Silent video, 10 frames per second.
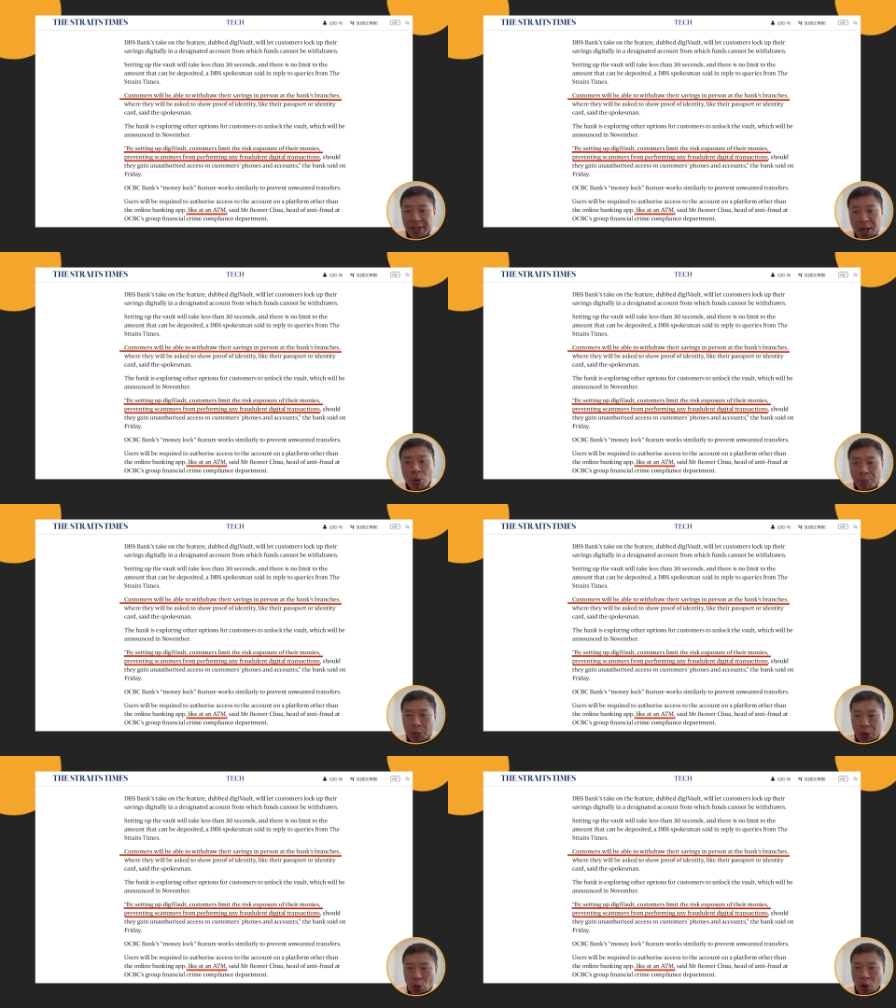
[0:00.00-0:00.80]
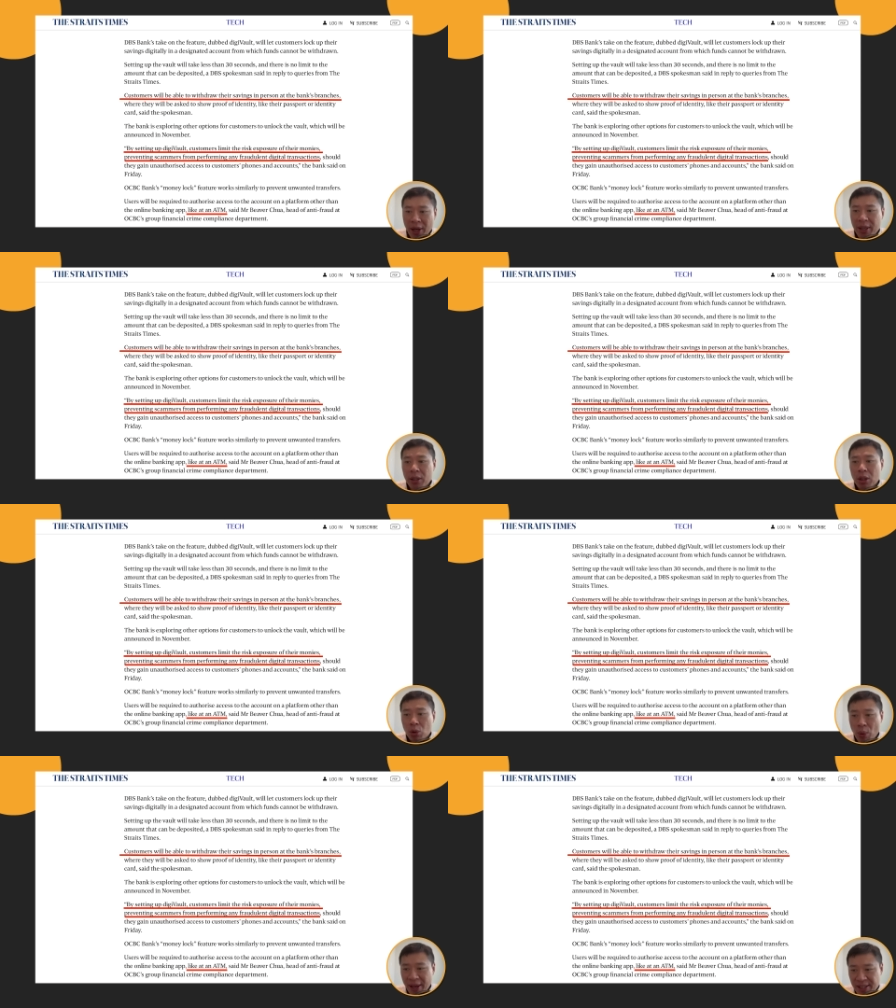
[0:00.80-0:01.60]
they will be required
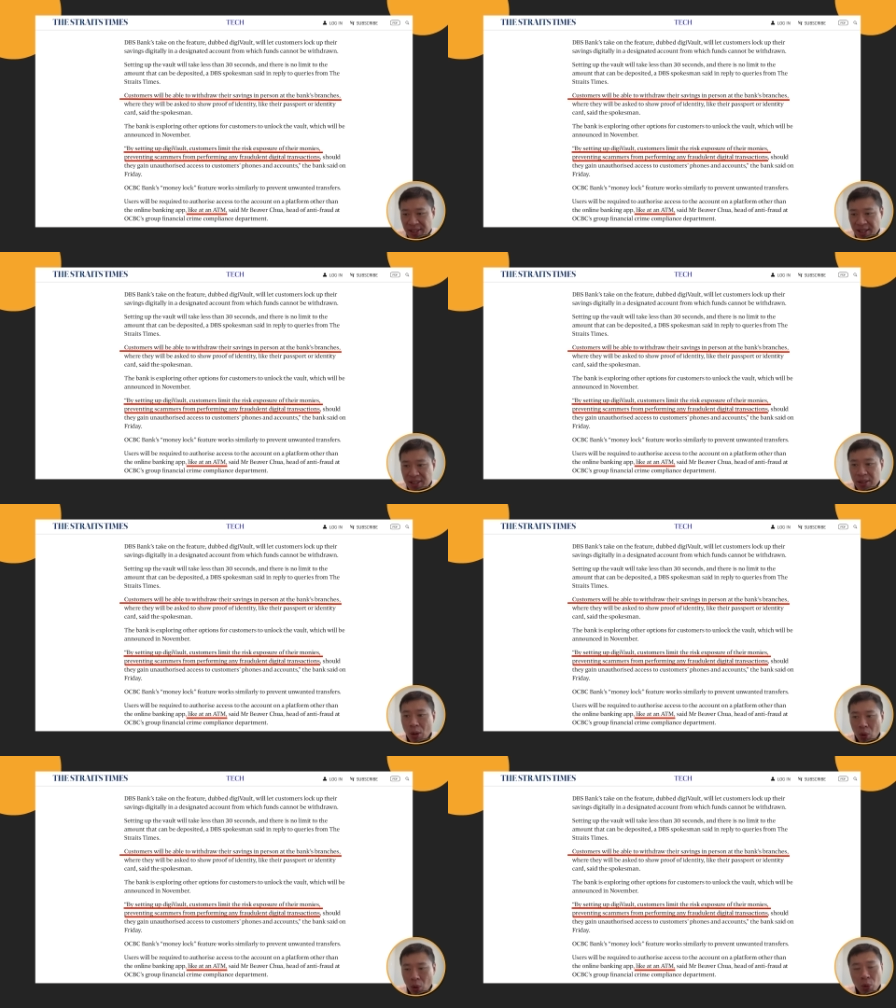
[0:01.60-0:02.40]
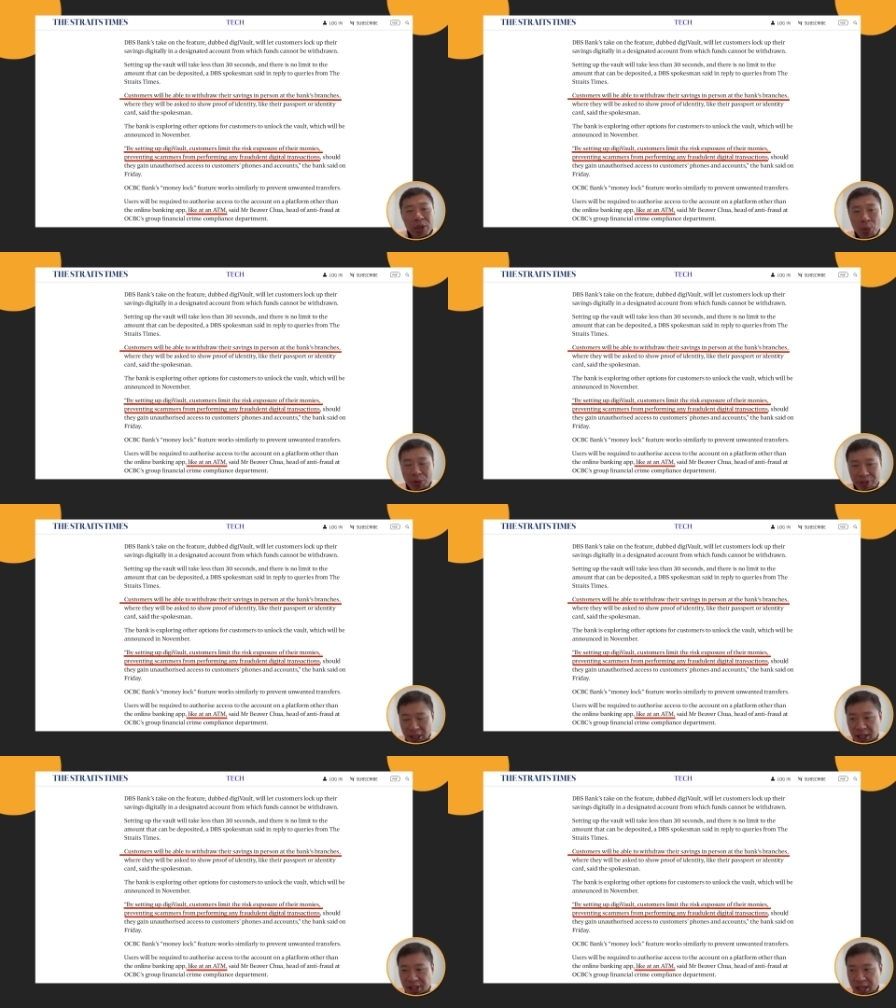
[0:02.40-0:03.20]
to access it only with an
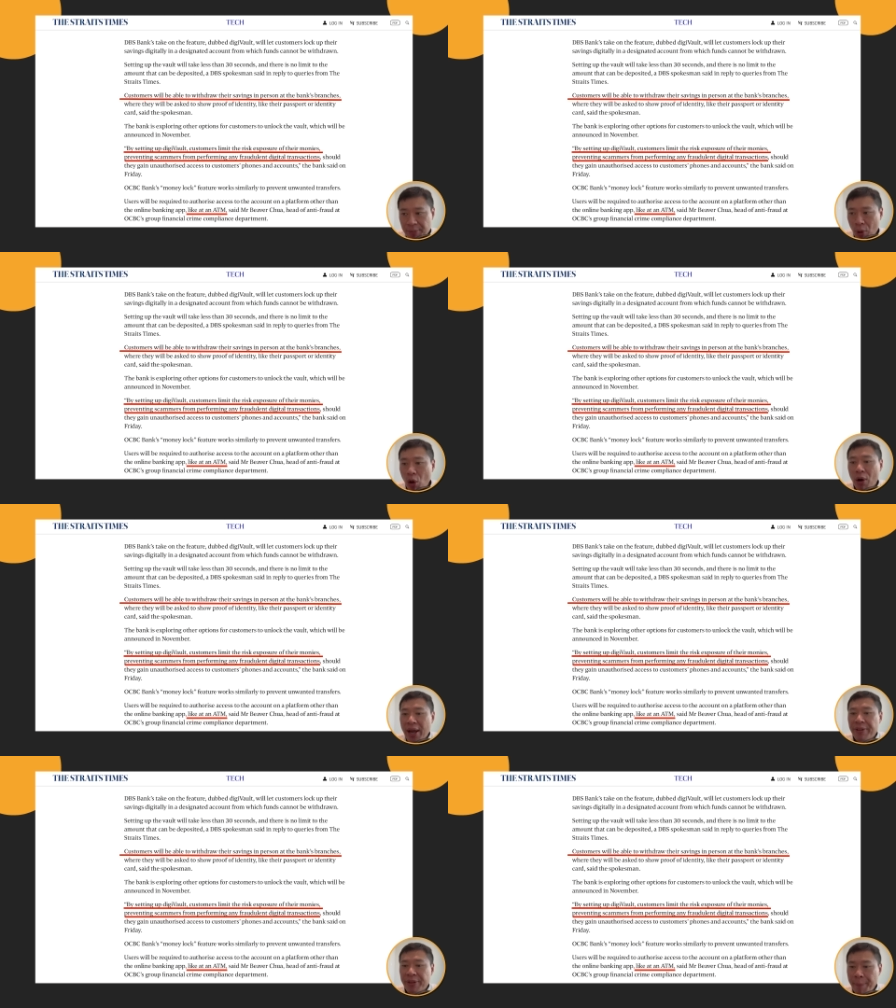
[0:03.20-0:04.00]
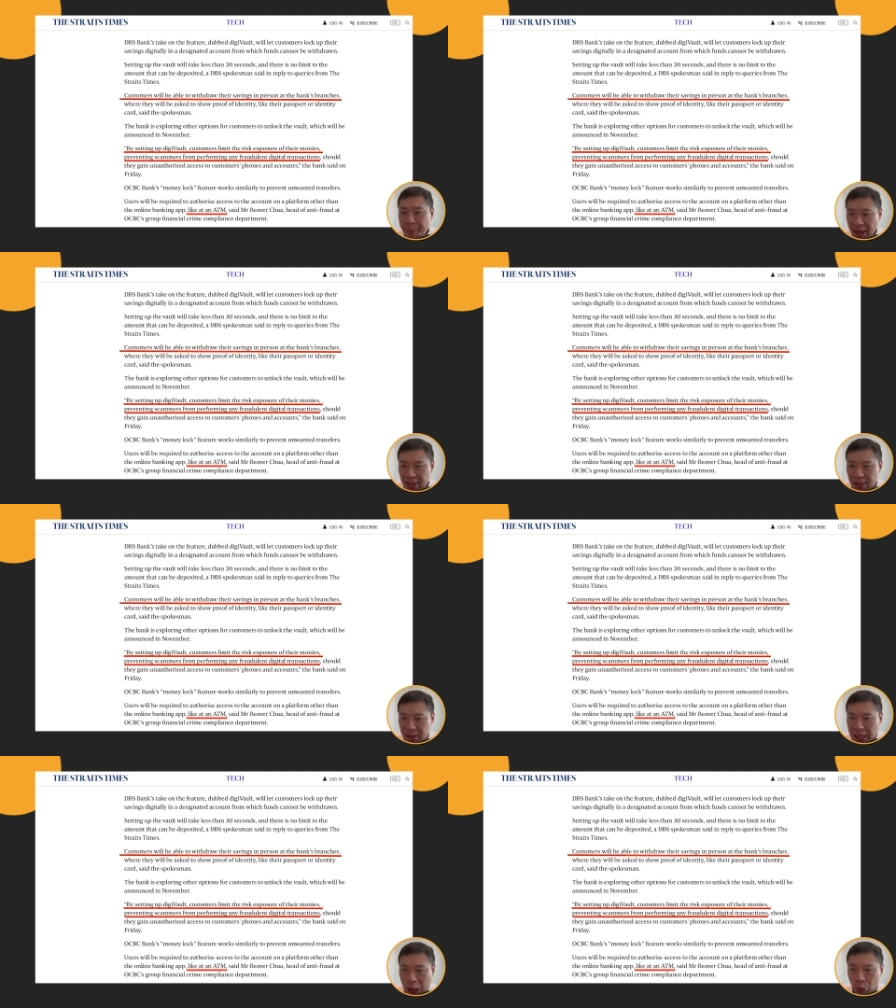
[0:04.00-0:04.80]
A T M or at the bank
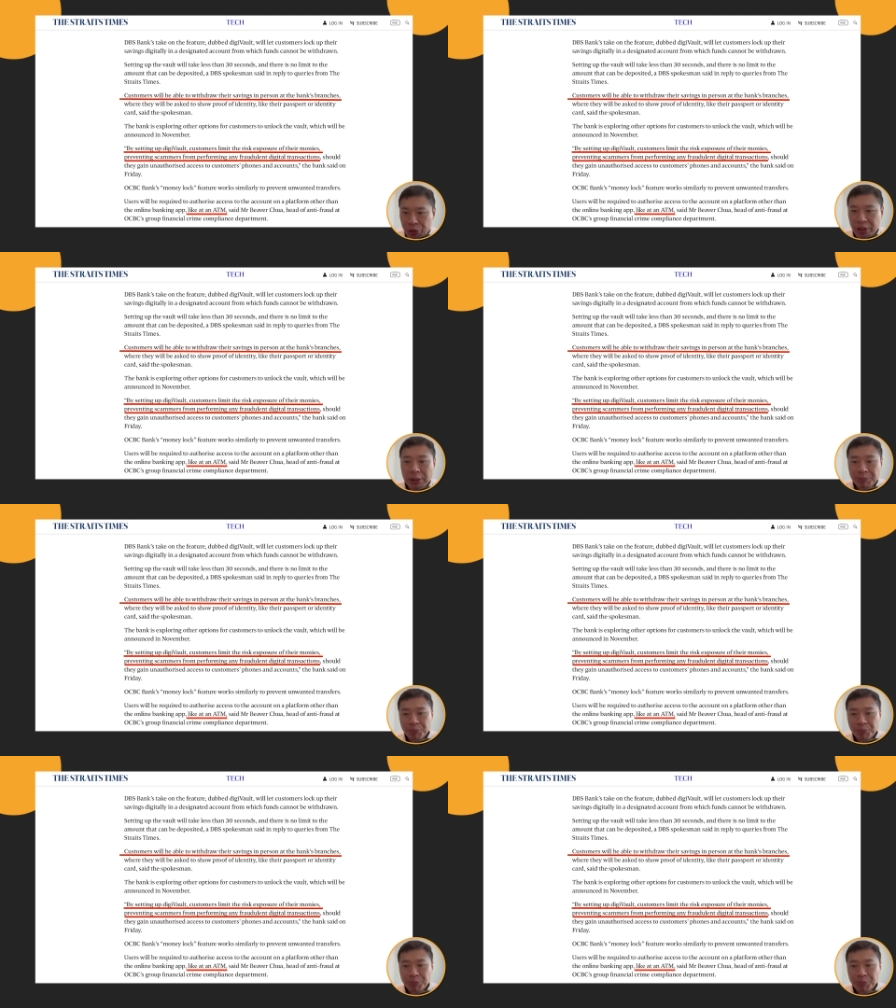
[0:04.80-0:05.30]
counter.